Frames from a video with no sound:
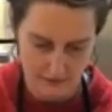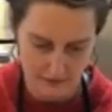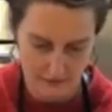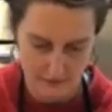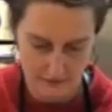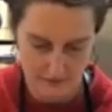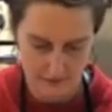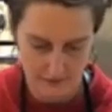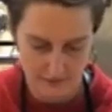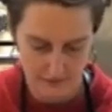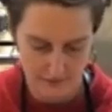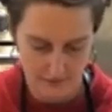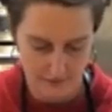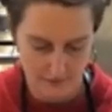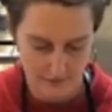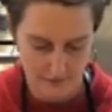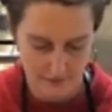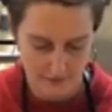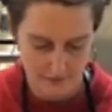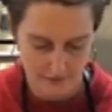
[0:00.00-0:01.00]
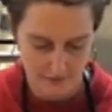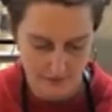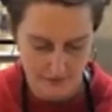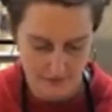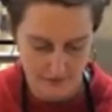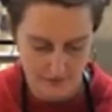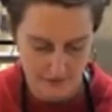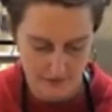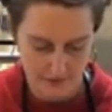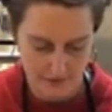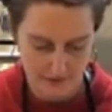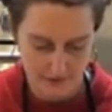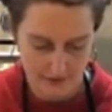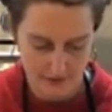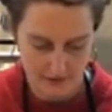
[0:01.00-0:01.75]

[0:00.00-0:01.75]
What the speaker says: Nobody speaks.